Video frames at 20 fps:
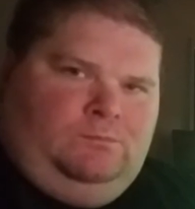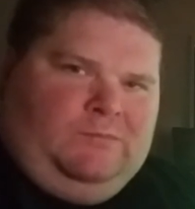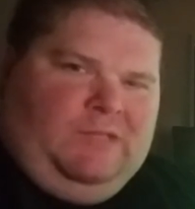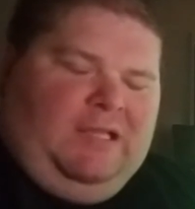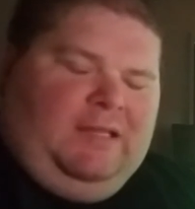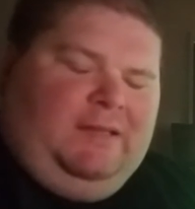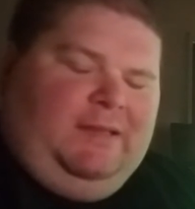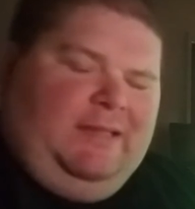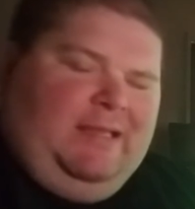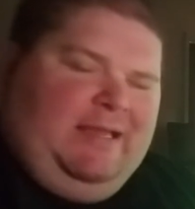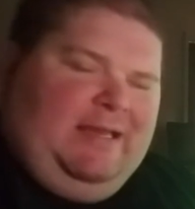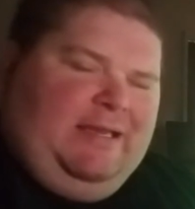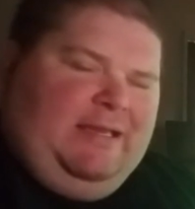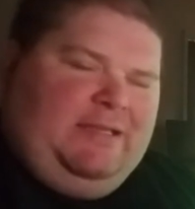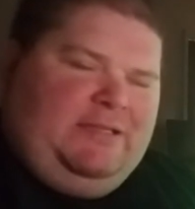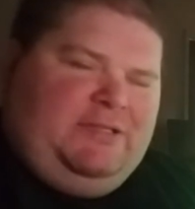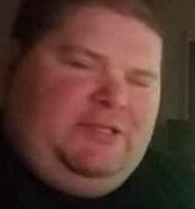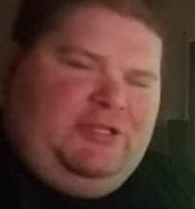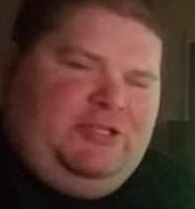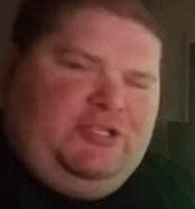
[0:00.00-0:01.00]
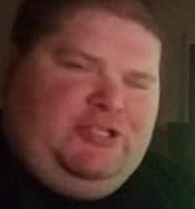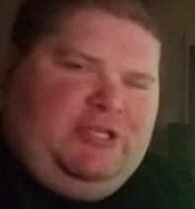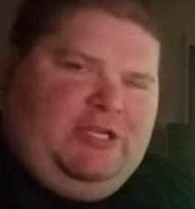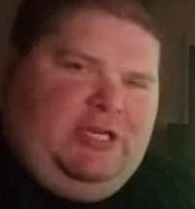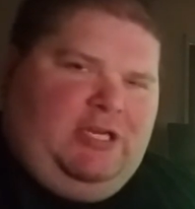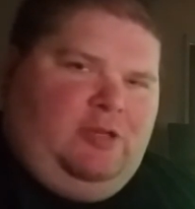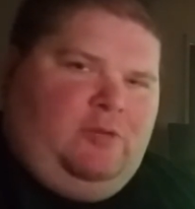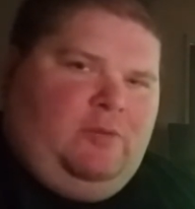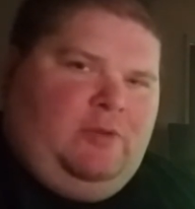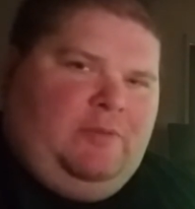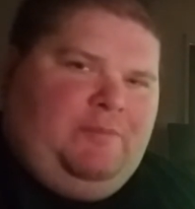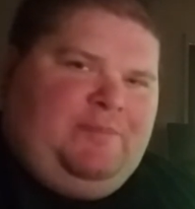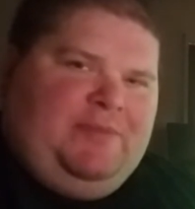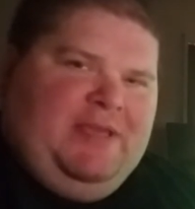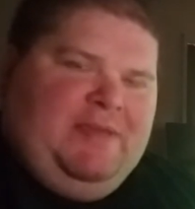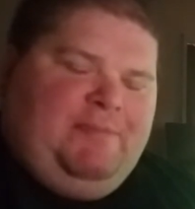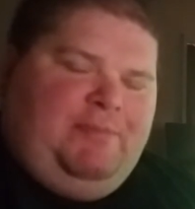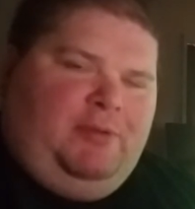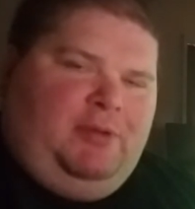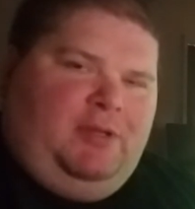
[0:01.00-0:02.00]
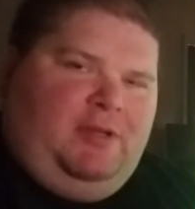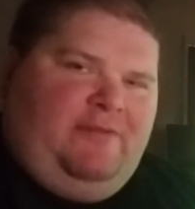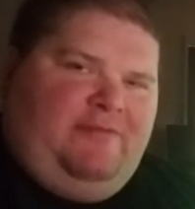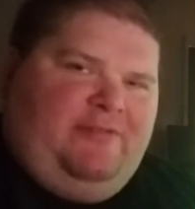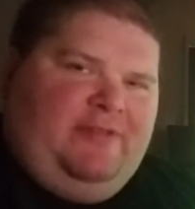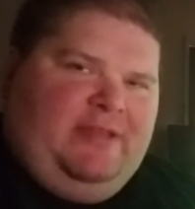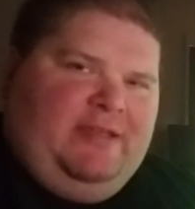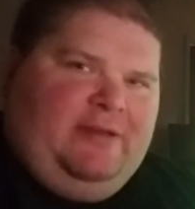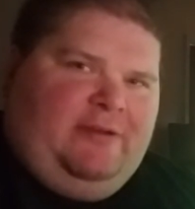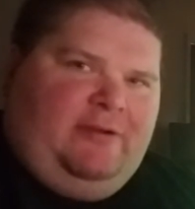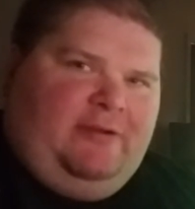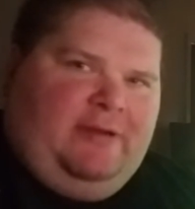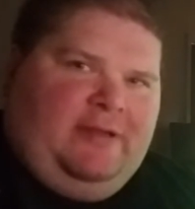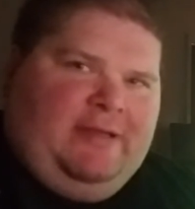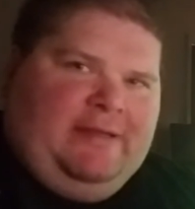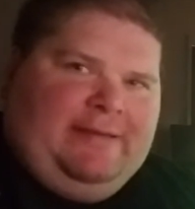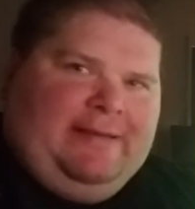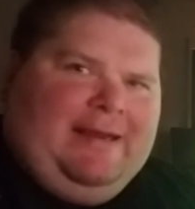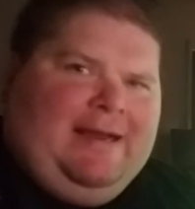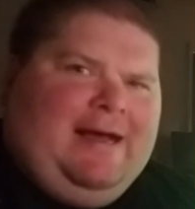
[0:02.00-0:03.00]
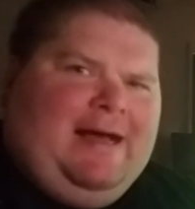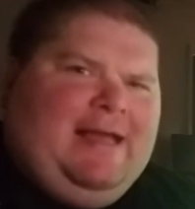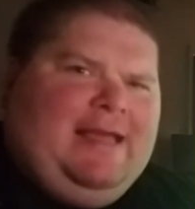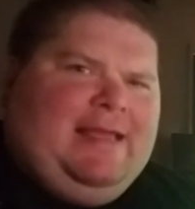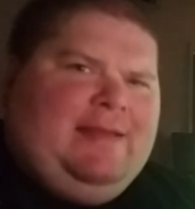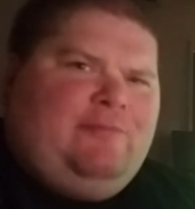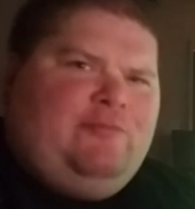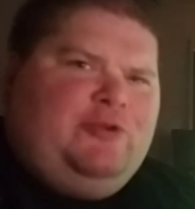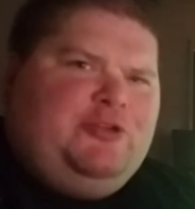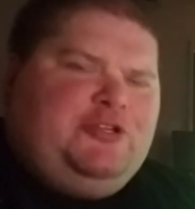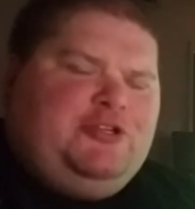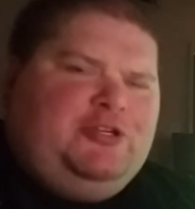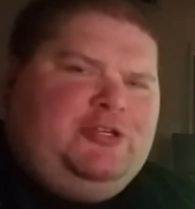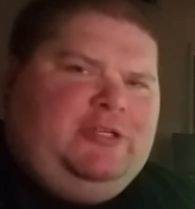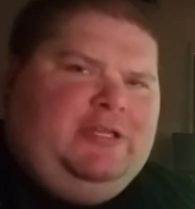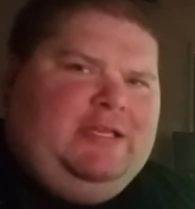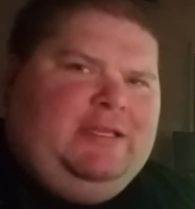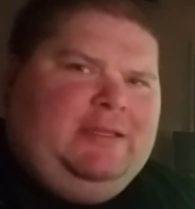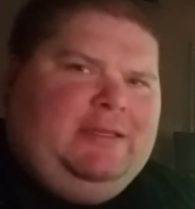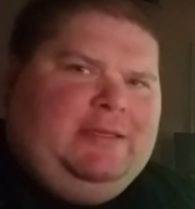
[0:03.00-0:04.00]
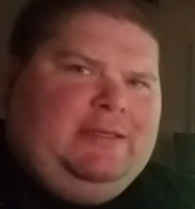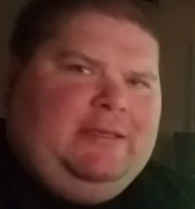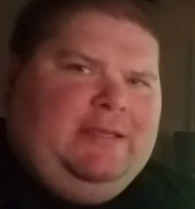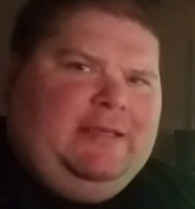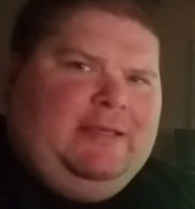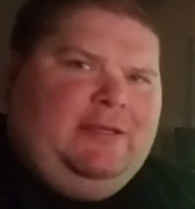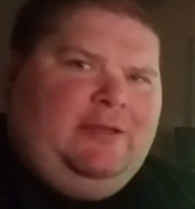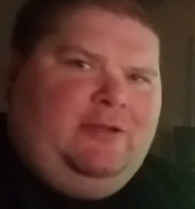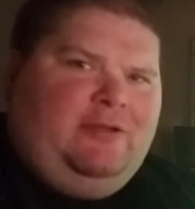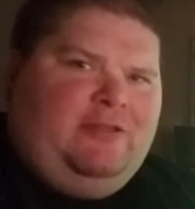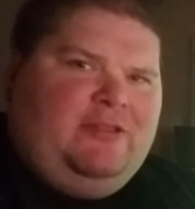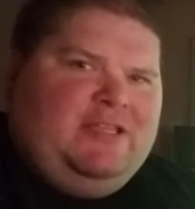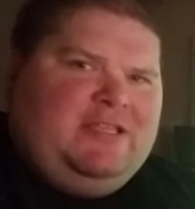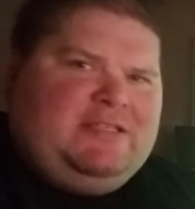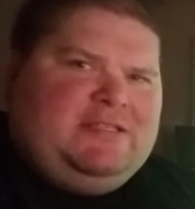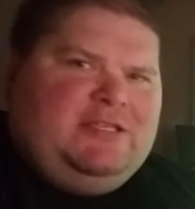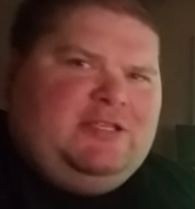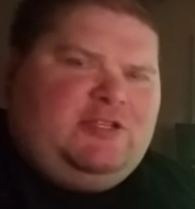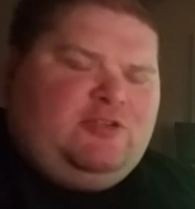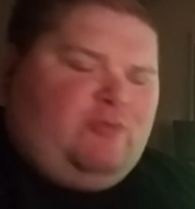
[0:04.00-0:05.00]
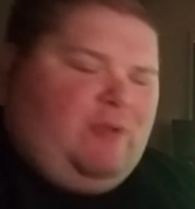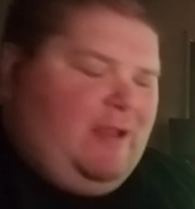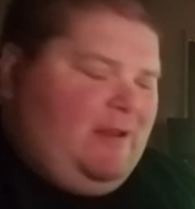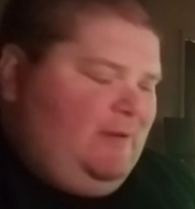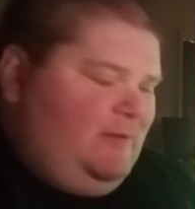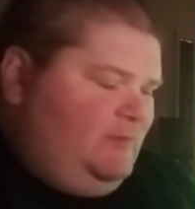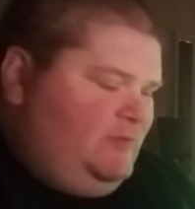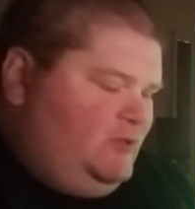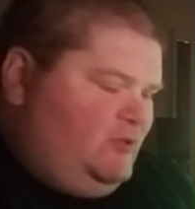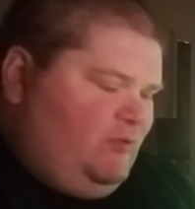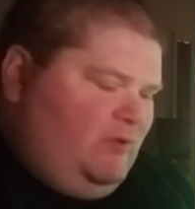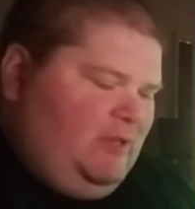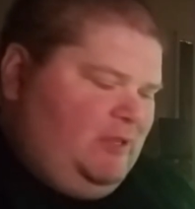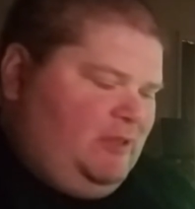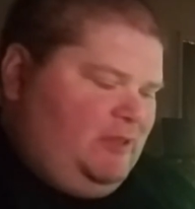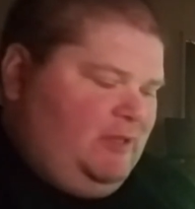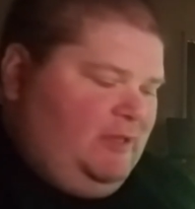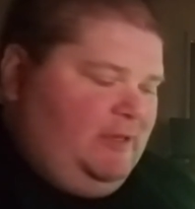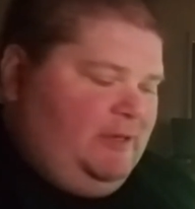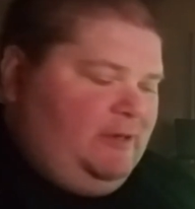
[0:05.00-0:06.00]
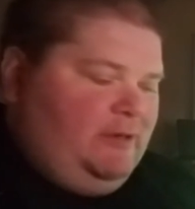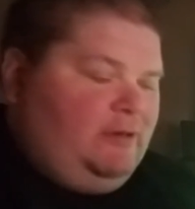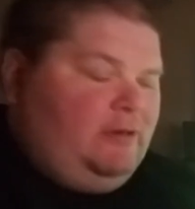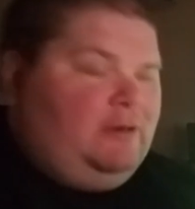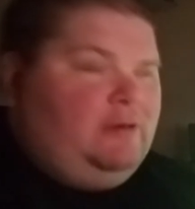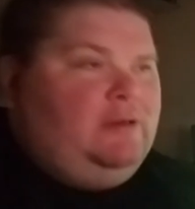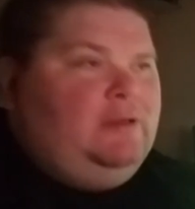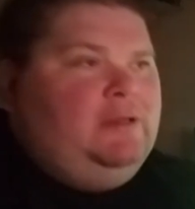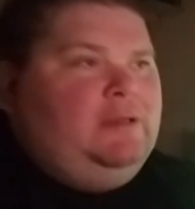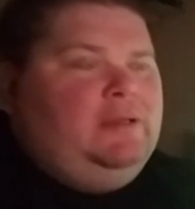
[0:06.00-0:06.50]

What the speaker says: Ladies and gentlemen, people of the internet, I am Richard Leland Neal. This is Random Street Theater.